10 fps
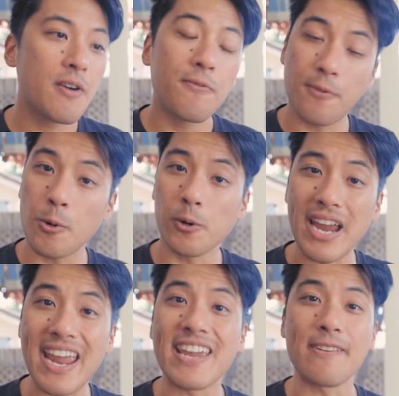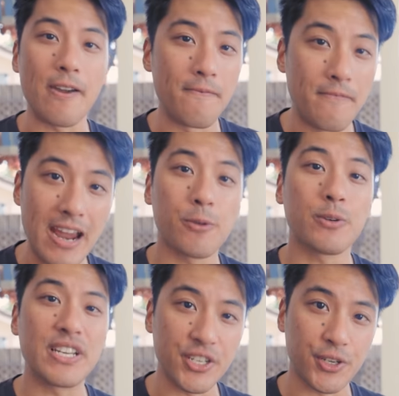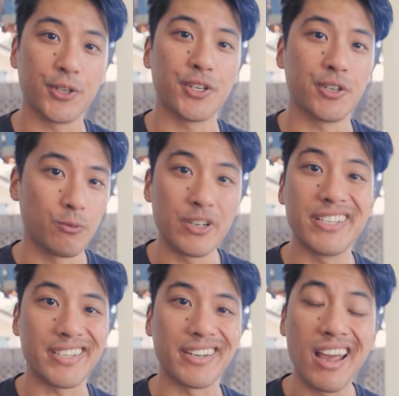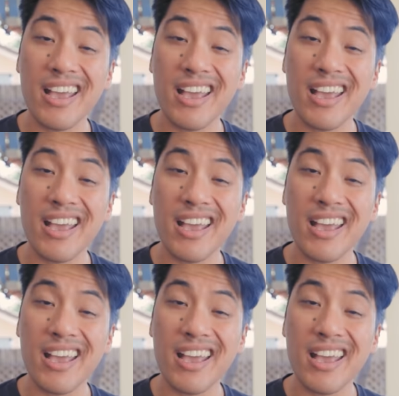for a very good reason.